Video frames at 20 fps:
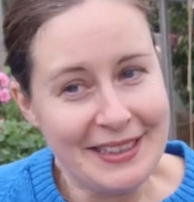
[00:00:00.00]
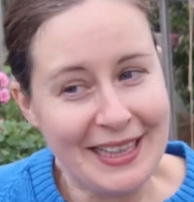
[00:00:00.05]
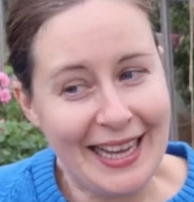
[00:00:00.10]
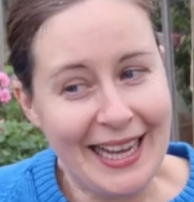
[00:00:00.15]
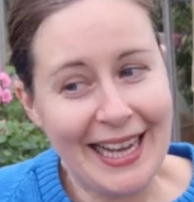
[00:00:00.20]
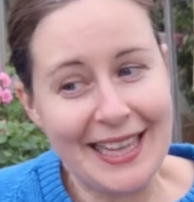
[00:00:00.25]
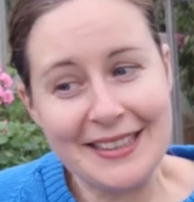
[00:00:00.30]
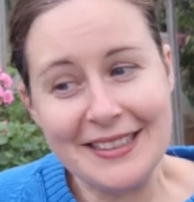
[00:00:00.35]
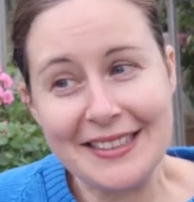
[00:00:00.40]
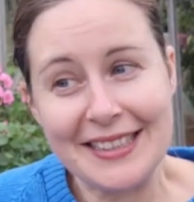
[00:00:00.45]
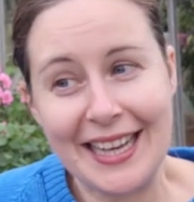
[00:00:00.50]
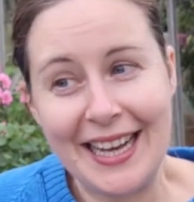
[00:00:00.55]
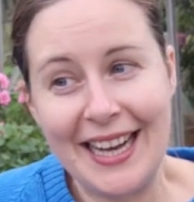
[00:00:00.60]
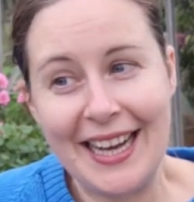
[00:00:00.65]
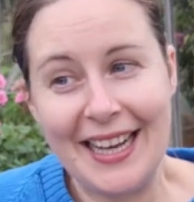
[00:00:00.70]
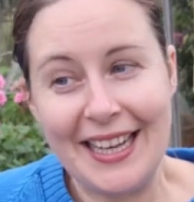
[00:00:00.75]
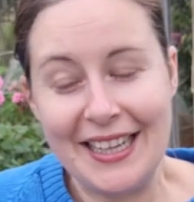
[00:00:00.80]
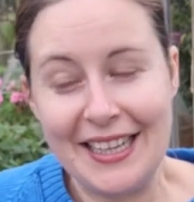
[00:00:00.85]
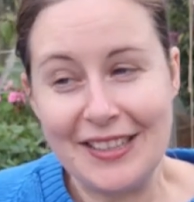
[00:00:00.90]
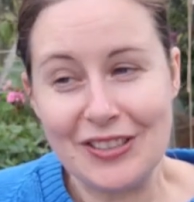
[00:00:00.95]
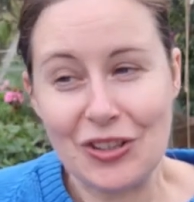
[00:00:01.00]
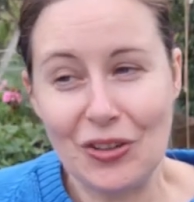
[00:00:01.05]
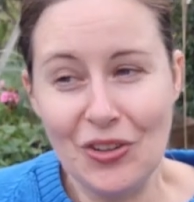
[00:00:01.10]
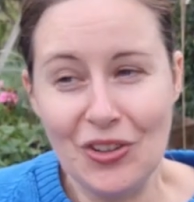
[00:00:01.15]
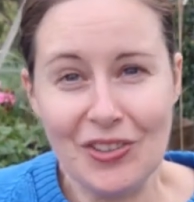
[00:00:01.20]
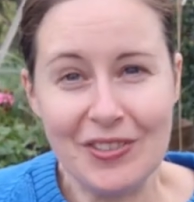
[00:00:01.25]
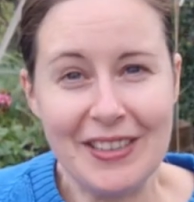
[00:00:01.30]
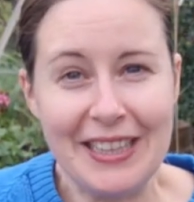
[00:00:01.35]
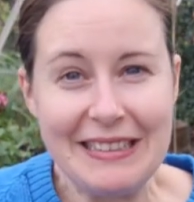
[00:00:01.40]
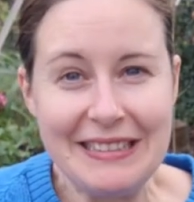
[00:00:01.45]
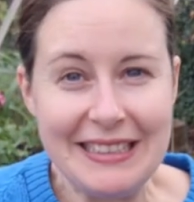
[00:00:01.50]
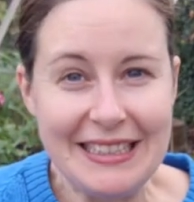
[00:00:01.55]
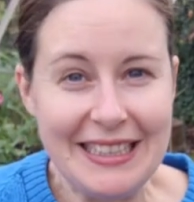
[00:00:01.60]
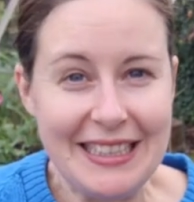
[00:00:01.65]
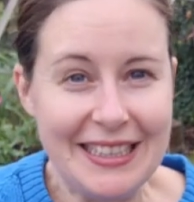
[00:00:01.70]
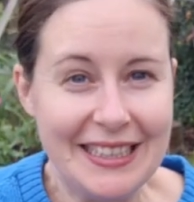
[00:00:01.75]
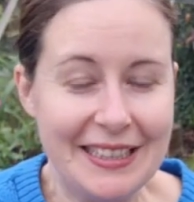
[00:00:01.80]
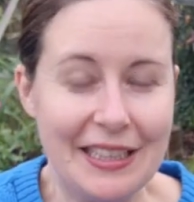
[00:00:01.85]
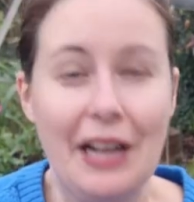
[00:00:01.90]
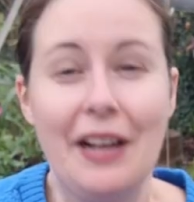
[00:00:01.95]
and it's
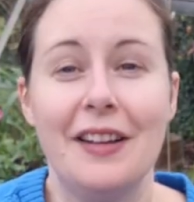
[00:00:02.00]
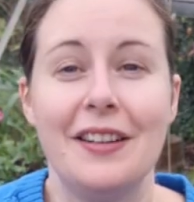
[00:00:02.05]
already